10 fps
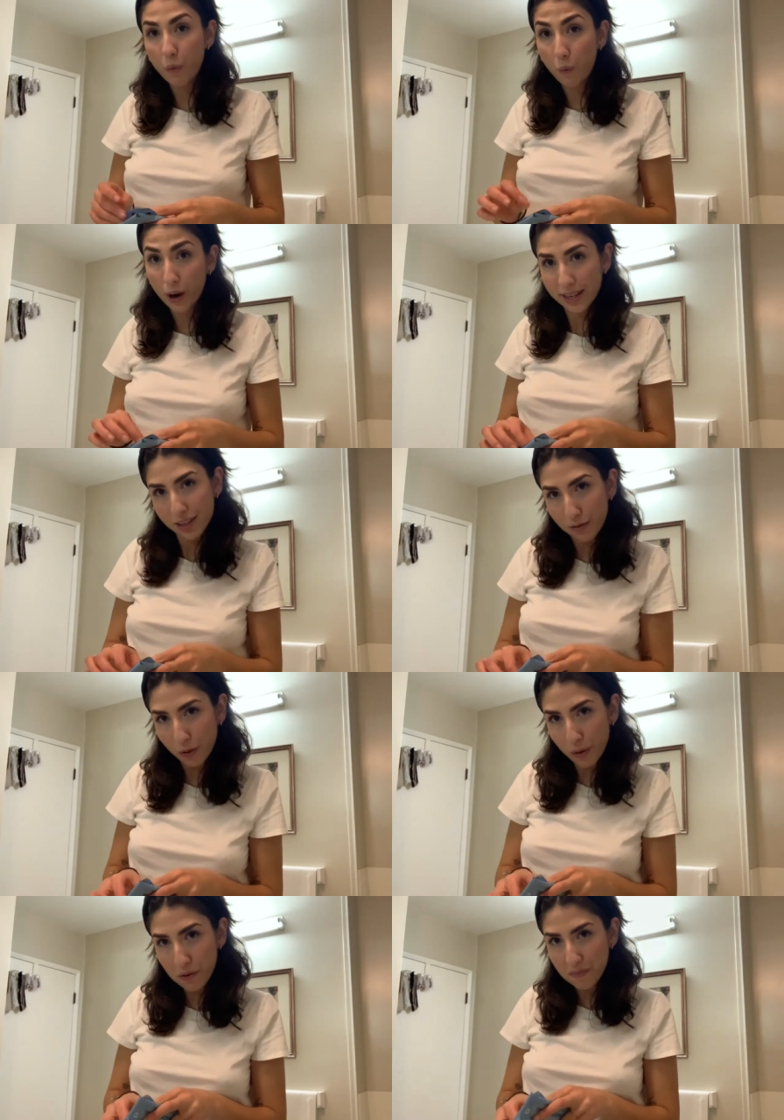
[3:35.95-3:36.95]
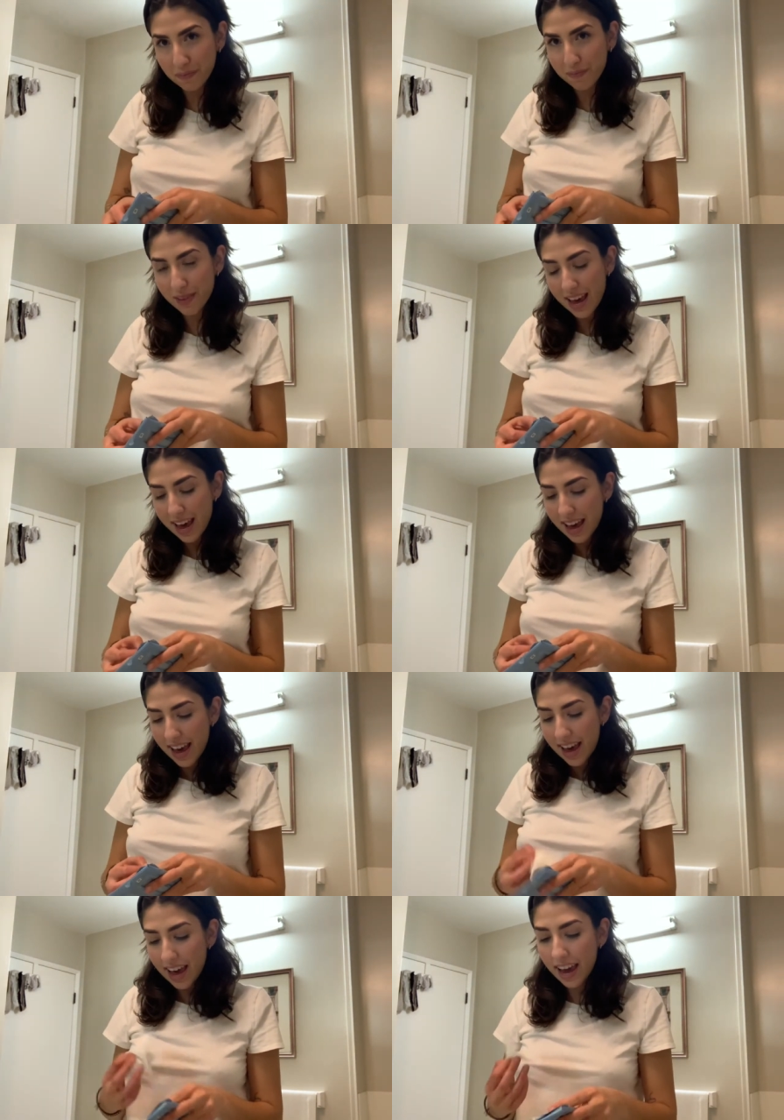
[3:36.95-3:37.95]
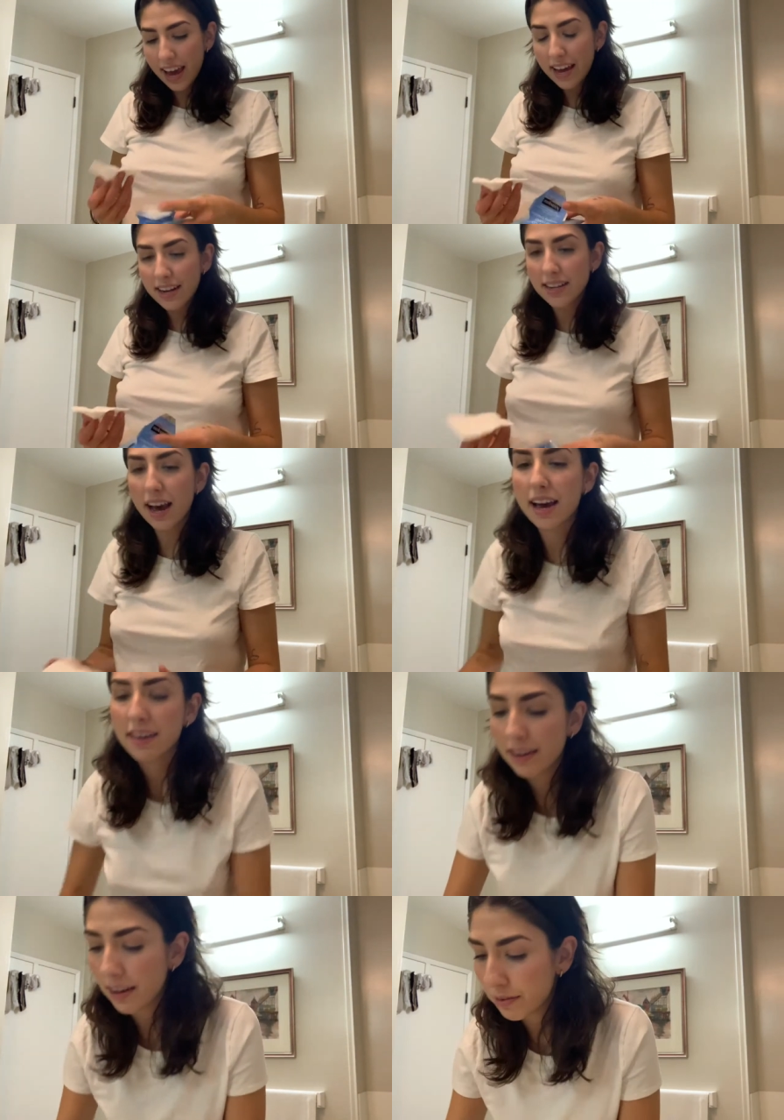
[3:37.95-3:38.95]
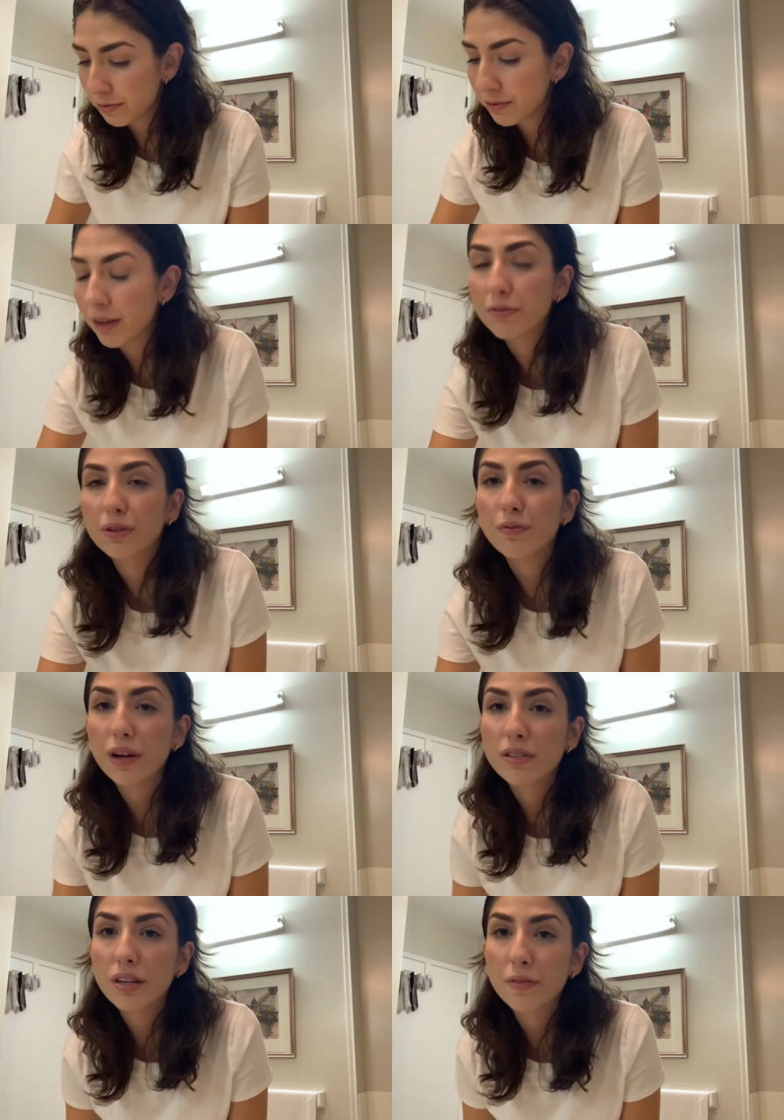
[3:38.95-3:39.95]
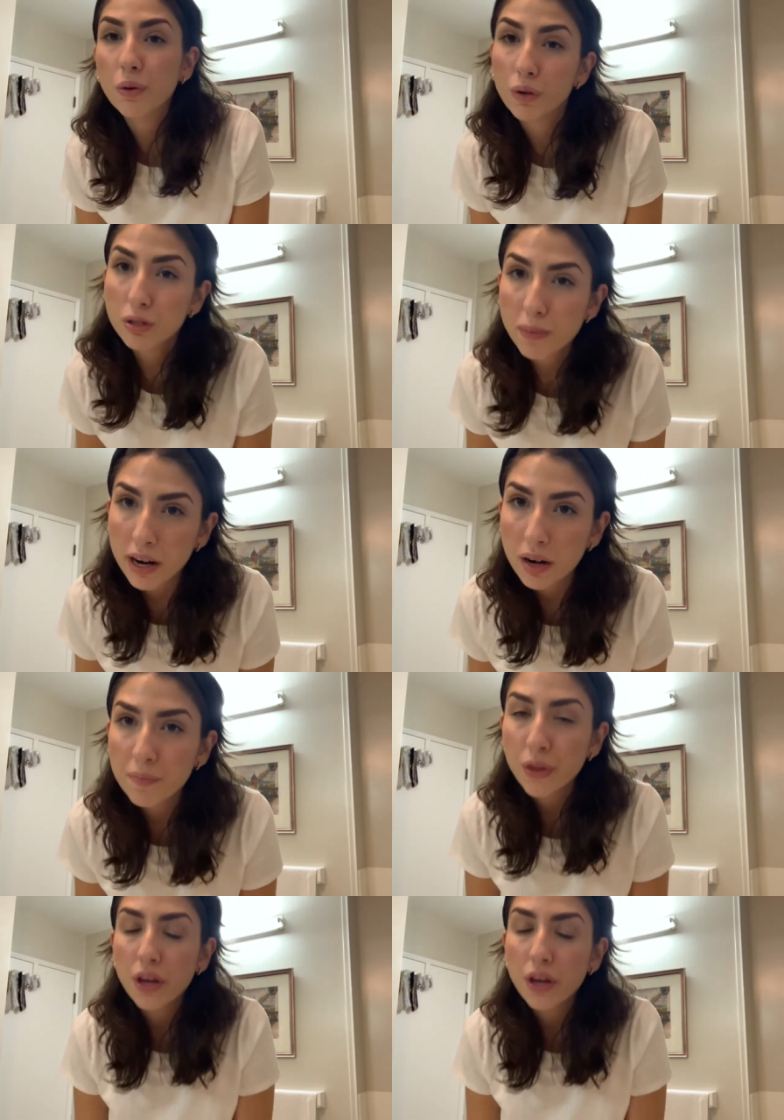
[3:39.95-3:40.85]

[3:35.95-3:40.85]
wasteful. And I have definitely found stuff that works better.